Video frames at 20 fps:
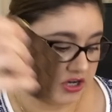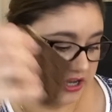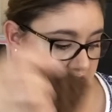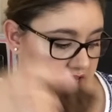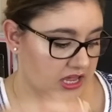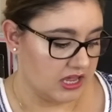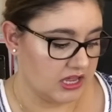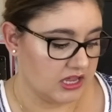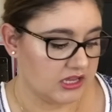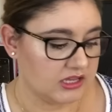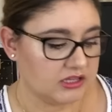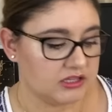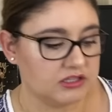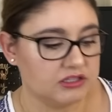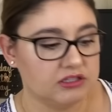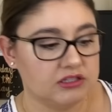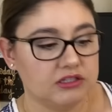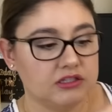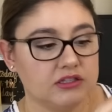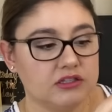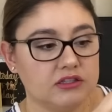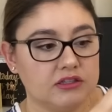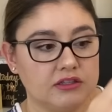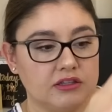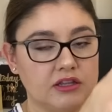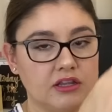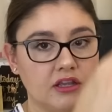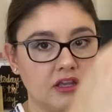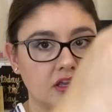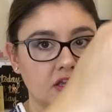keys.
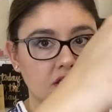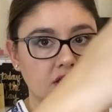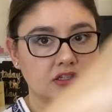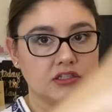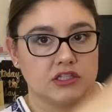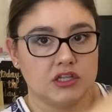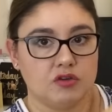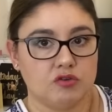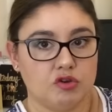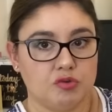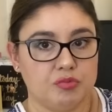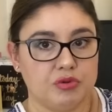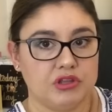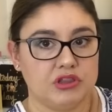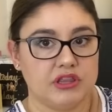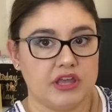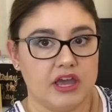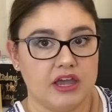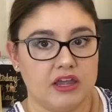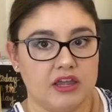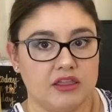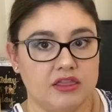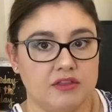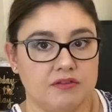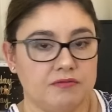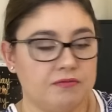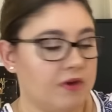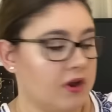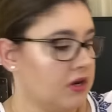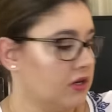So we'll put that in
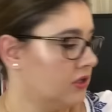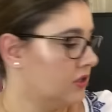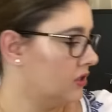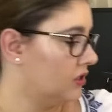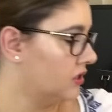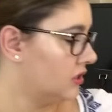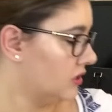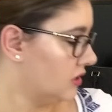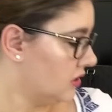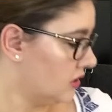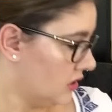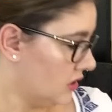the front.